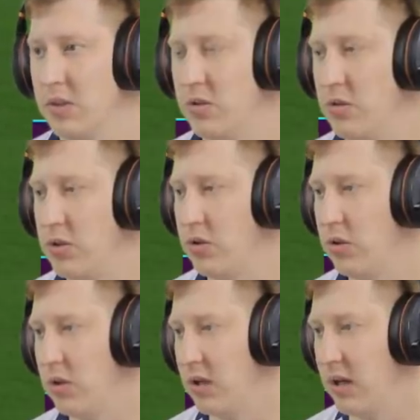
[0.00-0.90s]
Not too
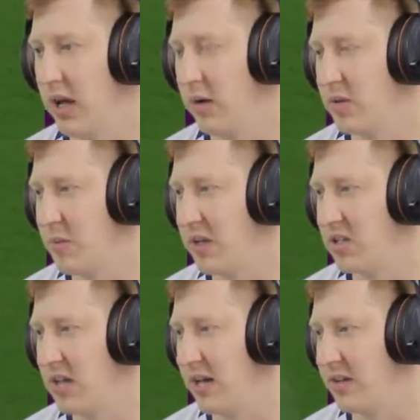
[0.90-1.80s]
sure how he's
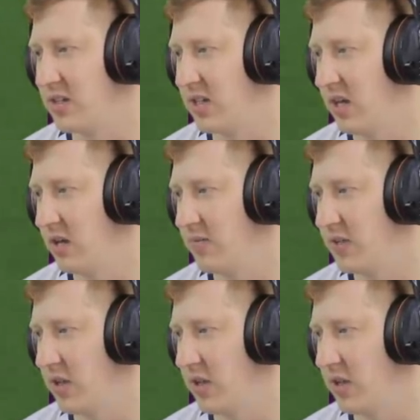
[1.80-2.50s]
managed that this year.